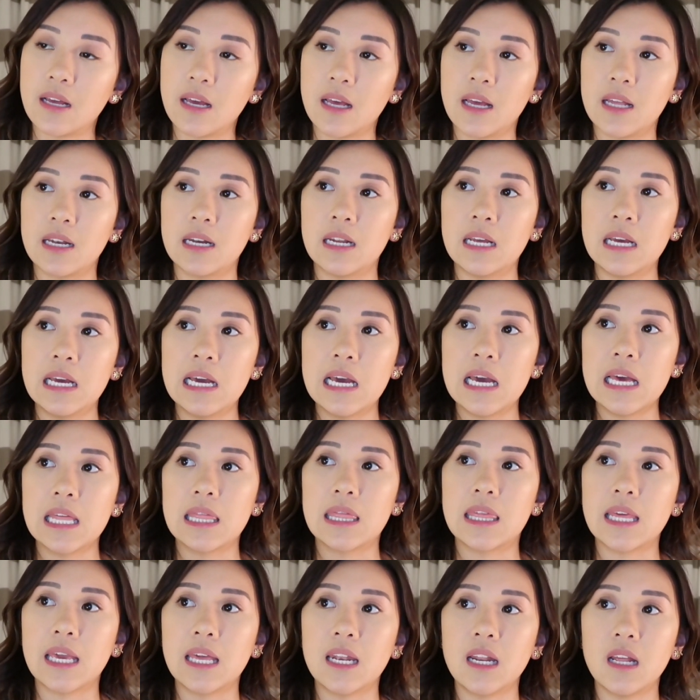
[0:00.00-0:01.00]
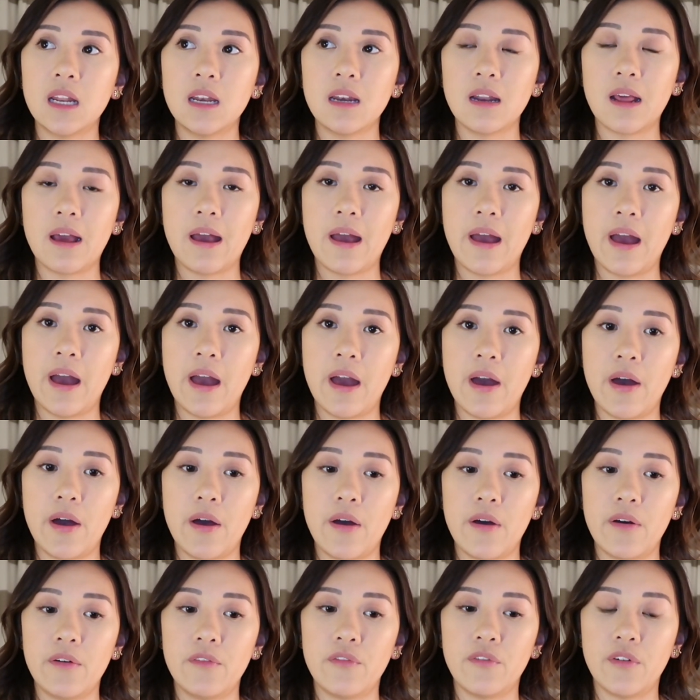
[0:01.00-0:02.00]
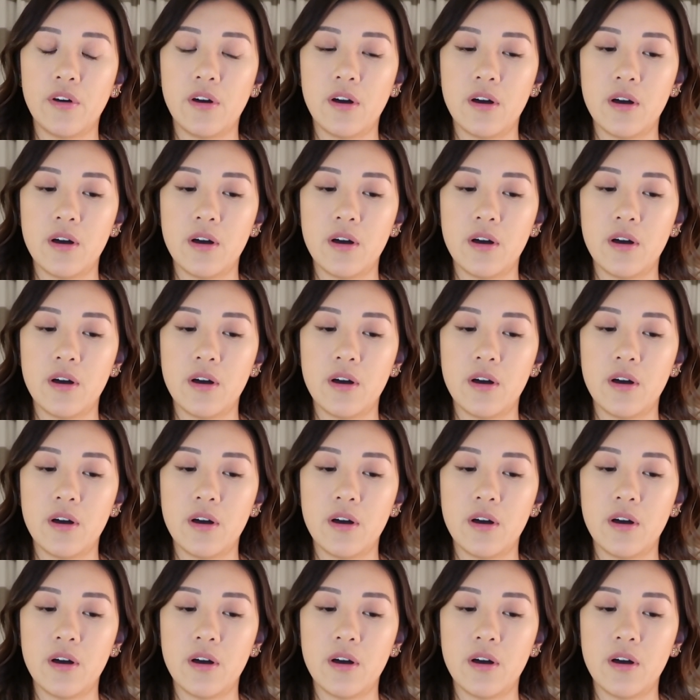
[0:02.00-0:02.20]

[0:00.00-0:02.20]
and they didn't have